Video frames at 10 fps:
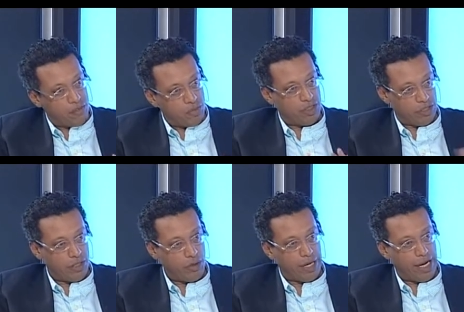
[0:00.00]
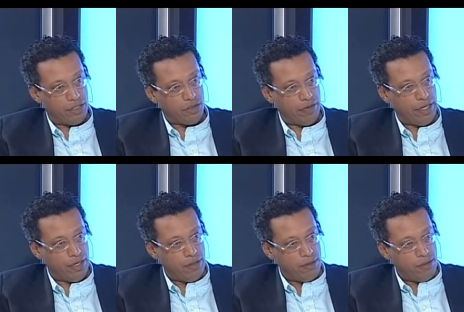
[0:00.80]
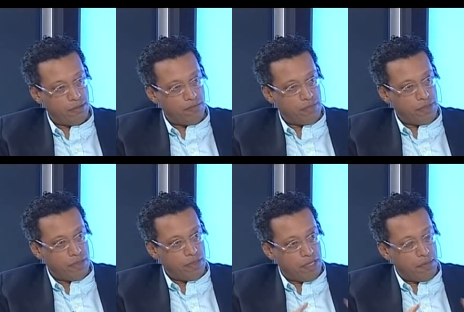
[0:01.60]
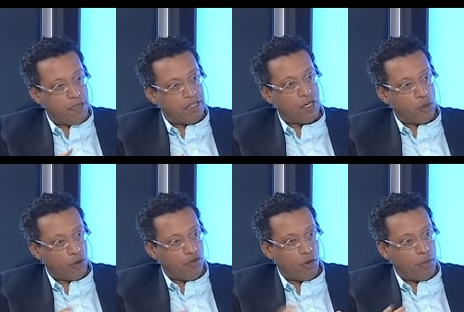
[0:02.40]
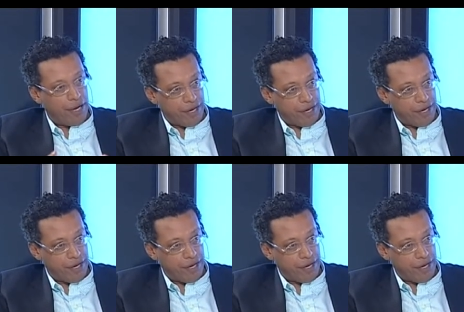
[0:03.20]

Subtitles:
which is a new category, they build the growth for about 1.5